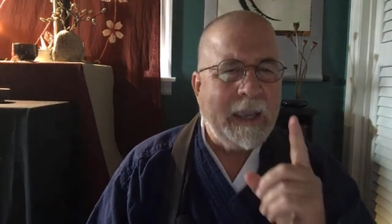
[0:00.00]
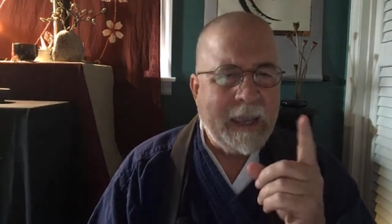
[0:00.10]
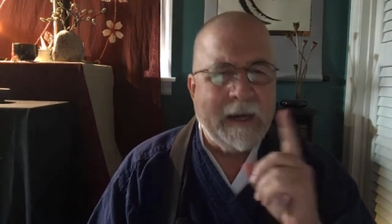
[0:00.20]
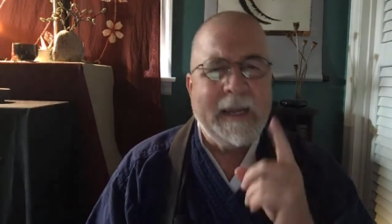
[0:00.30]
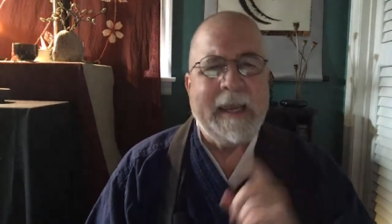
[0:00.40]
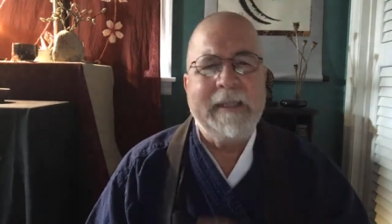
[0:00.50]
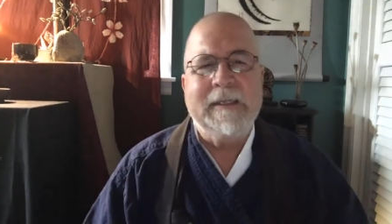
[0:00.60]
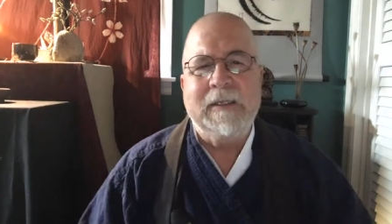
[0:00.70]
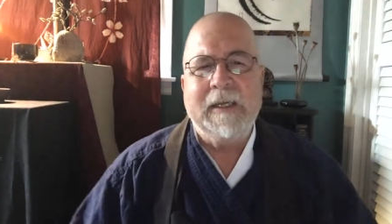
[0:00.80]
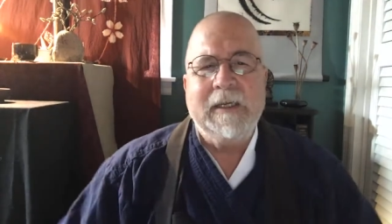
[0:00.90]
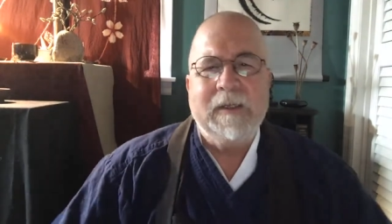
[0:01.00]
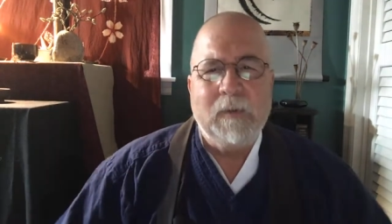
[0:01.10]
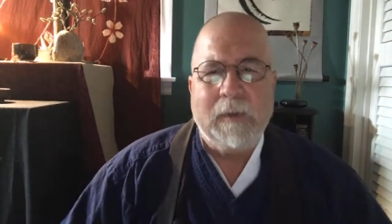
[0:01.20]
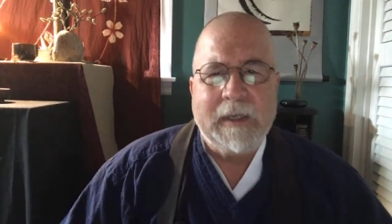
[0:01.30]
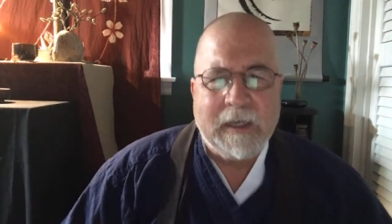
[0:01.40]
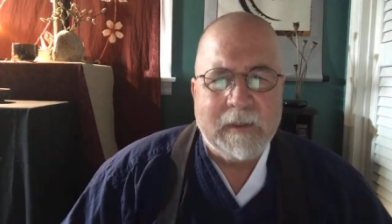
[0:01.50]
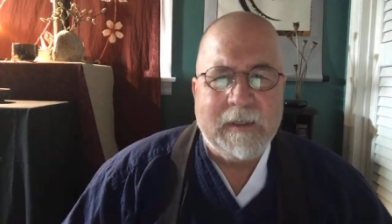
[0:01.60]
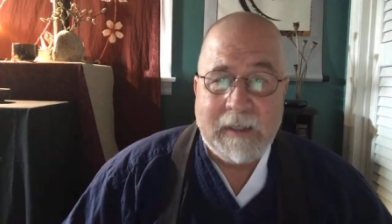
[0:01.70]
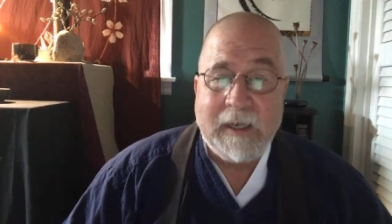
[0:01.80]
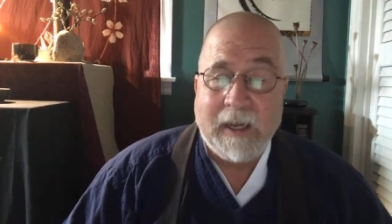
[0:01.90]
and I had to take into account
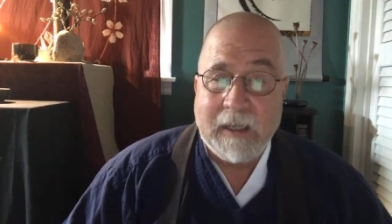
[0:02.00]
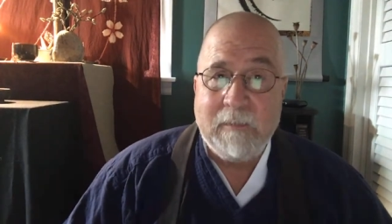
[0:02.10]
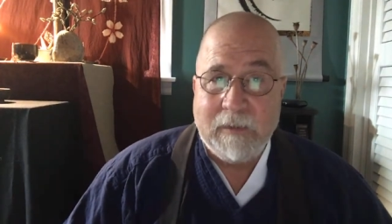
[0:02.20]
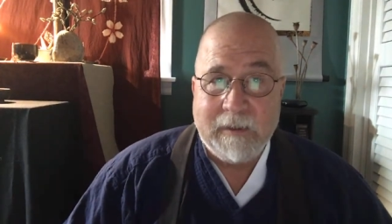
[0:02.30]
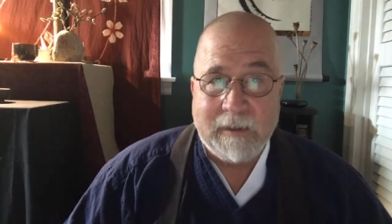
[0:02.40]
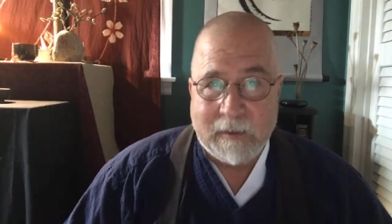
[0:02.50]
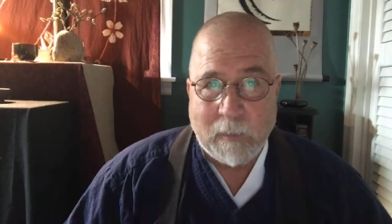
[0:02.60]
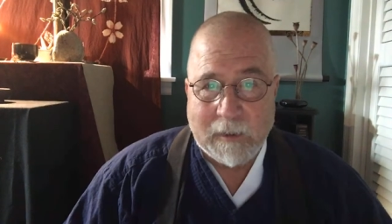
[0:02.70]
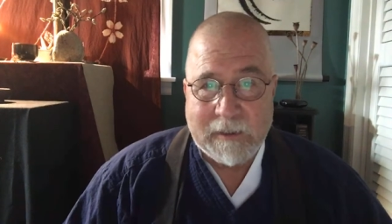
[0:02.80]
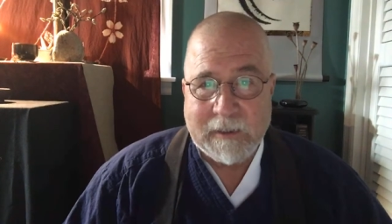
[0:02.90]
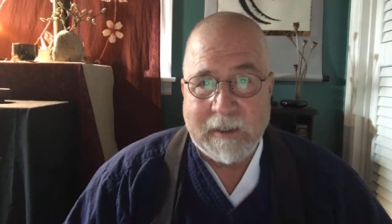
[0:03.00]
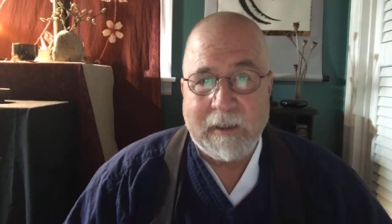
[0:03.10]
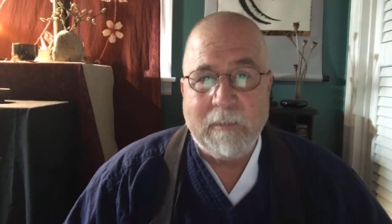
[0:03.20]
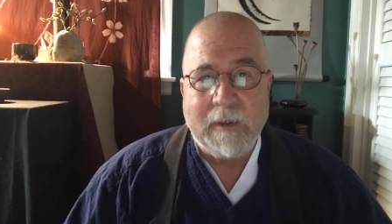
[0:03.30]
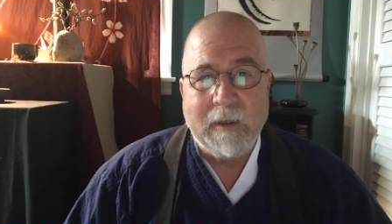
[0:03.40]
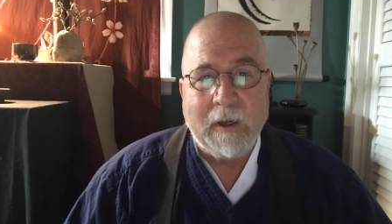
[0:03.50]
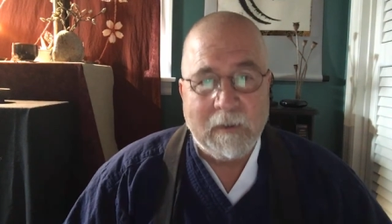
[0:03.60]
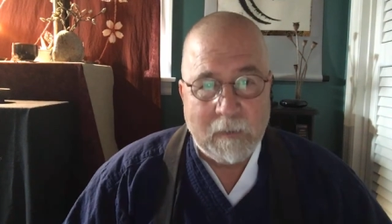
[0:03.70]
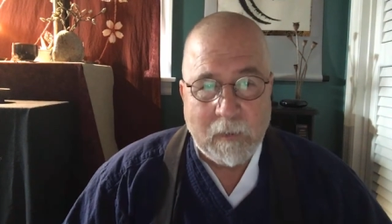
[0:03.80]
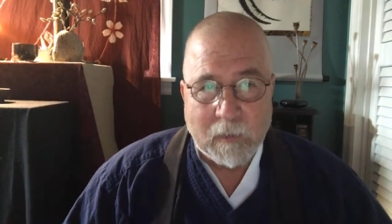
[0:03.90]
that he had been at one time a
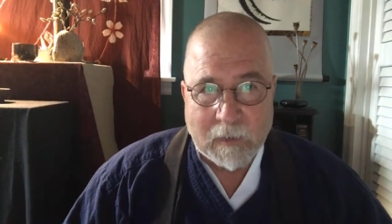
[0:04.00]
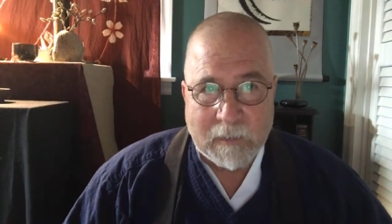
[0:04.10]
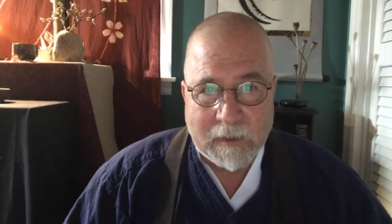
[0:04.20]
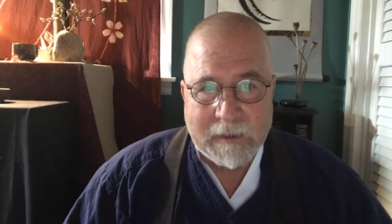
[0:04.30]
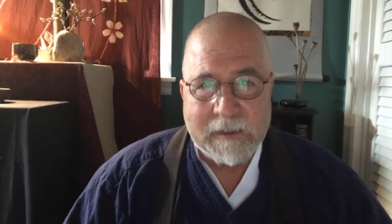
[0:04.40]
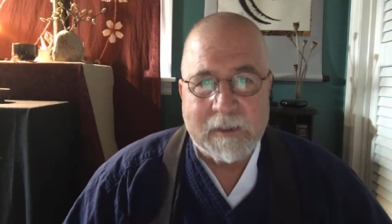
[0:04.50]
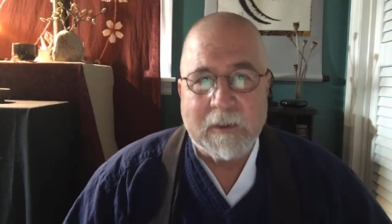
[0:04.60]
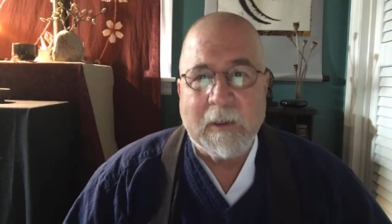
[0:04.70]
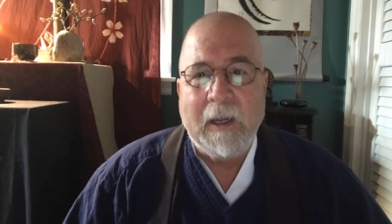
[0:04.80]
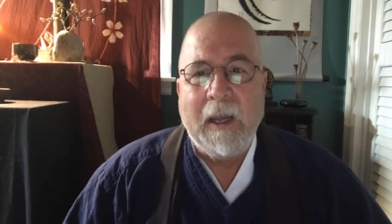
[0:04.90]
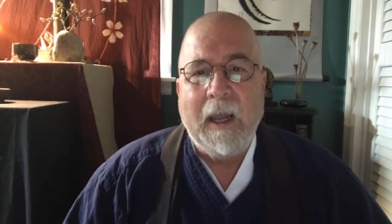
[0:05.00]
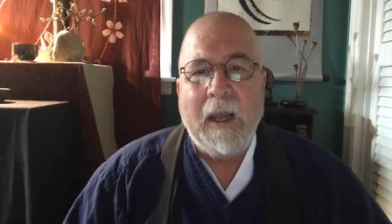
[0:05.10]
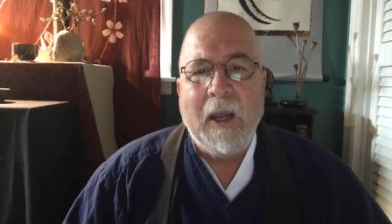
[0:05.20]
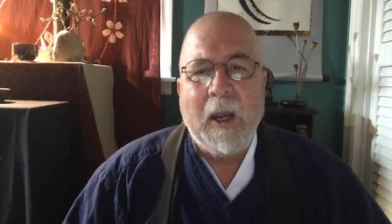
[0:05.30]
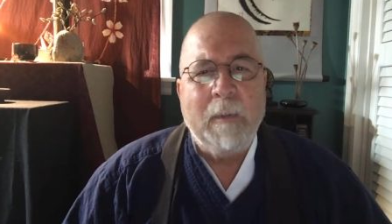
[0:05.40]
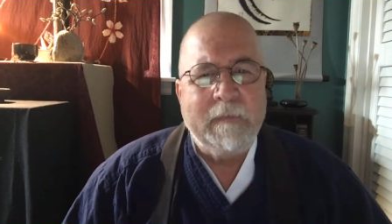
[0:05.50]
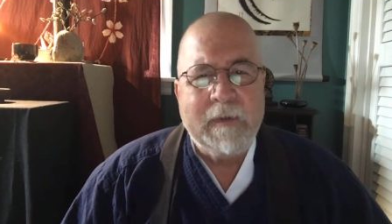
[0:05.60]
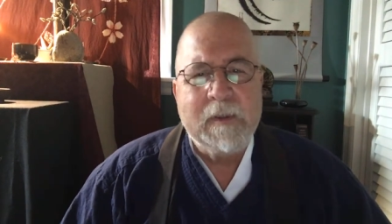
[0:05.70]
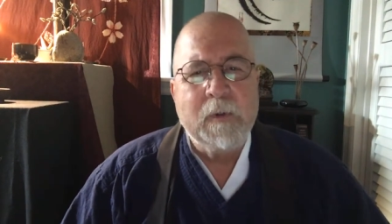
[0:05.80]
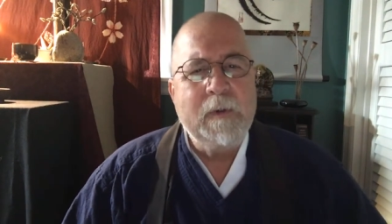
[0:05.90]
Lutheran minister, a
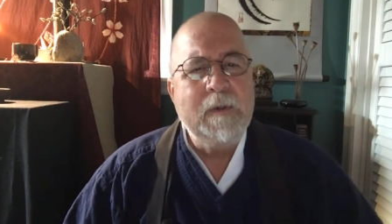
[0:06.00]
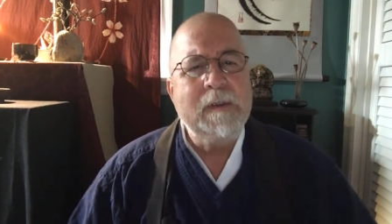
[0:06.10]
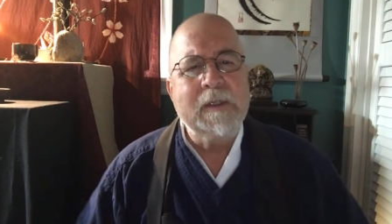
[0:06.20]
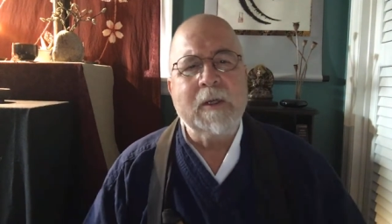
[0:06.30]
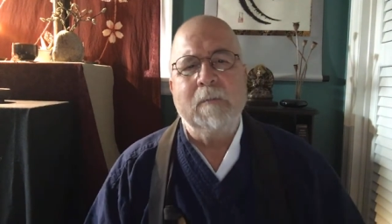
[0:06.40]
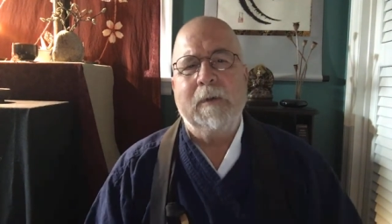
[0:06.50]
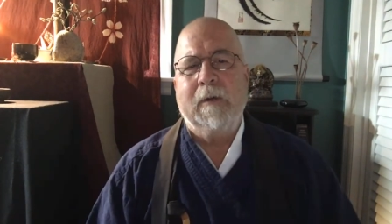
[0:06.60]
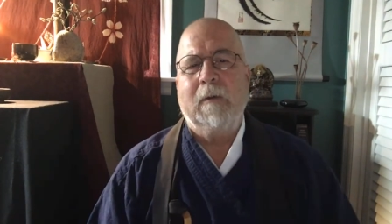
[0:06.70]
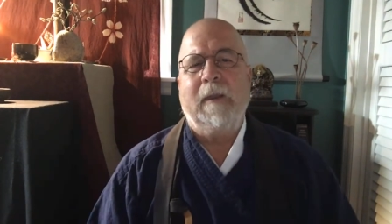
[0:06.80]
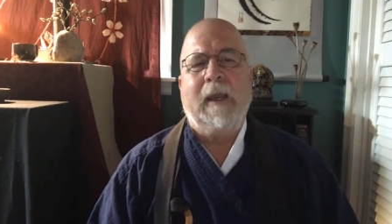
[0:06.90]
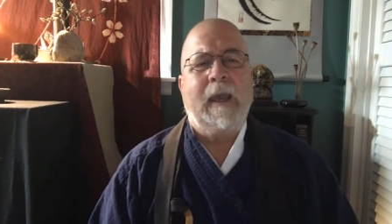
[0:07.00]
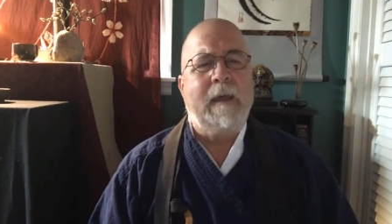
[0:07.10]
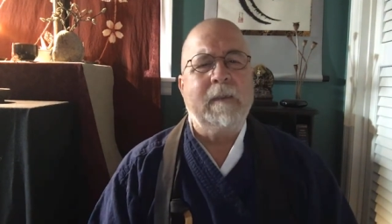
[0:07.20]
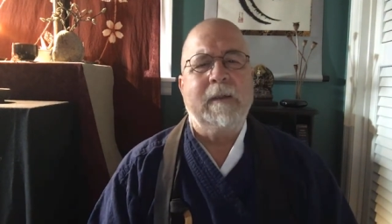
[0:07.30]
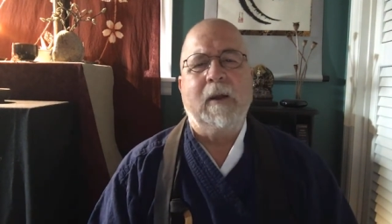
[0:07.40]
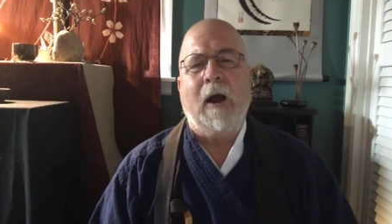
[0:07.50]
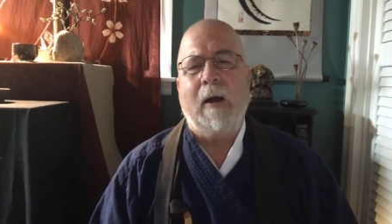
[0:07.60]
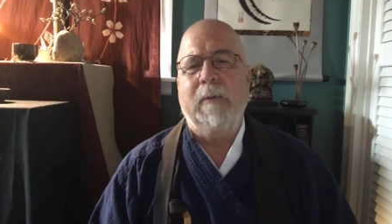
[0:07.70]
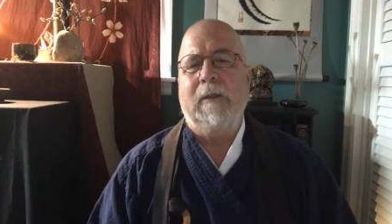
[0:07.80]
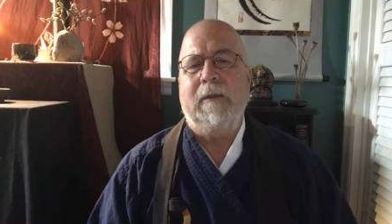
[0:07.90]
professor who used to compare the Catholic
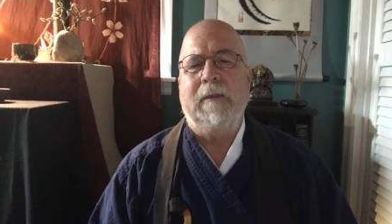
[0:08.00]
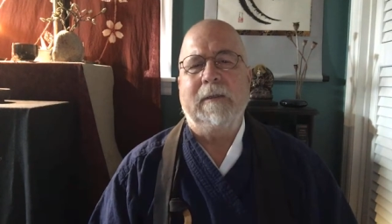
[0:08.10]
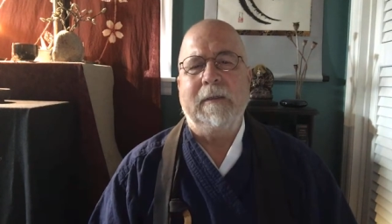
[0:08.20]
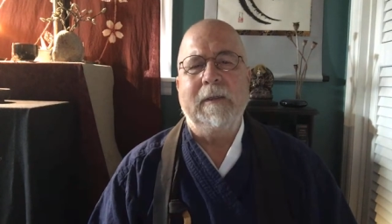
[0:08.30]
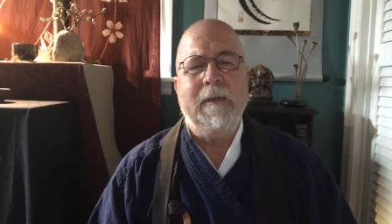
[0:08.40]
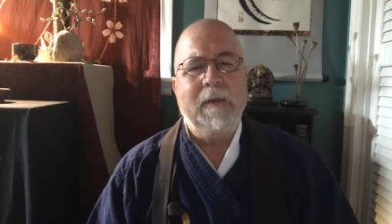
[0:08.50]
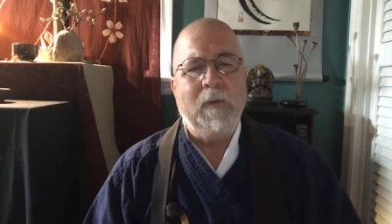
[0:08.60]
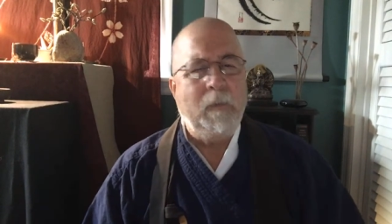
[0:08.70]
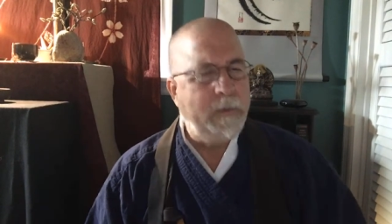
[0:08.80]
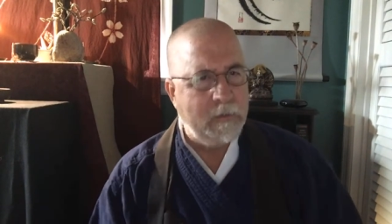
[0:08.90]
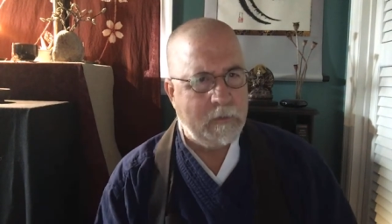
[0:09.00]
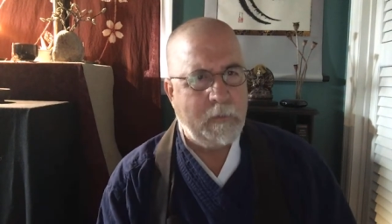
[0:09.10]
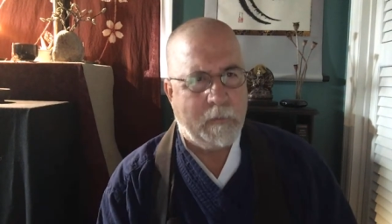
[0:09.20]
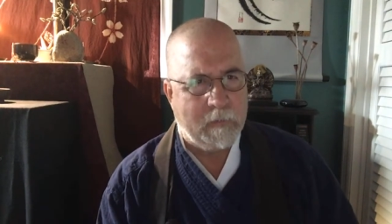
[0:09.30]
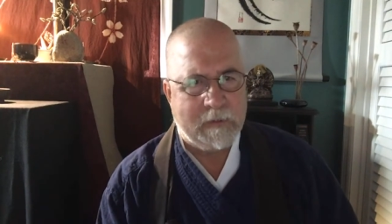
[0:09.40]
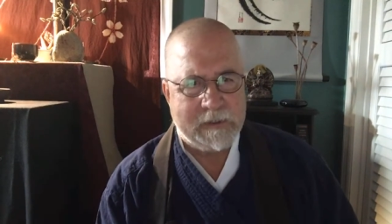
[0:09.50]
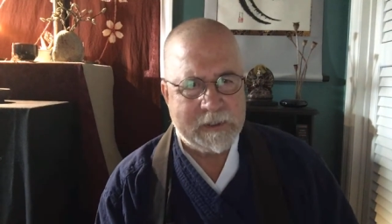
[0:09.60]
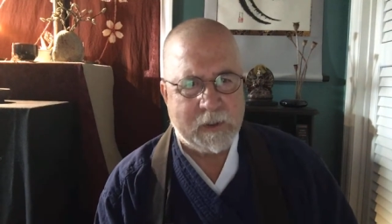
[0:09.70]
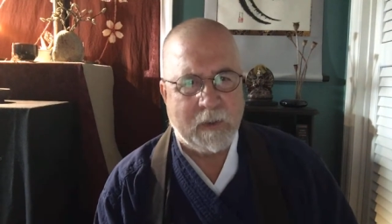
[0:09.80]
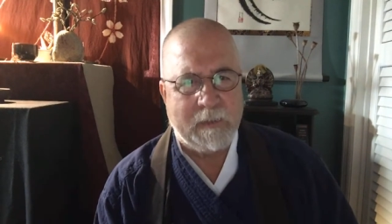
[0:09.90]
homily with the Lutheran
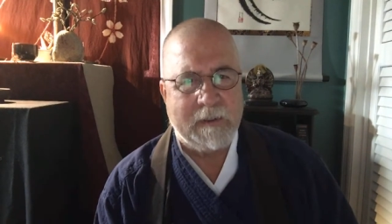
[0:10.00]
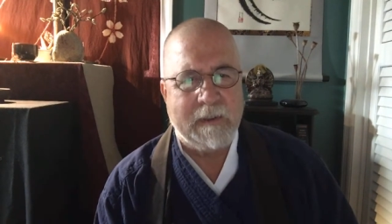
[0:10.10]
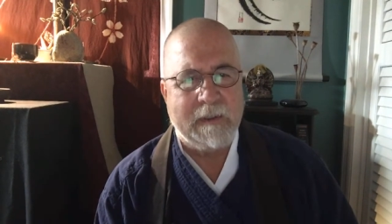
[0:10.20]
sermon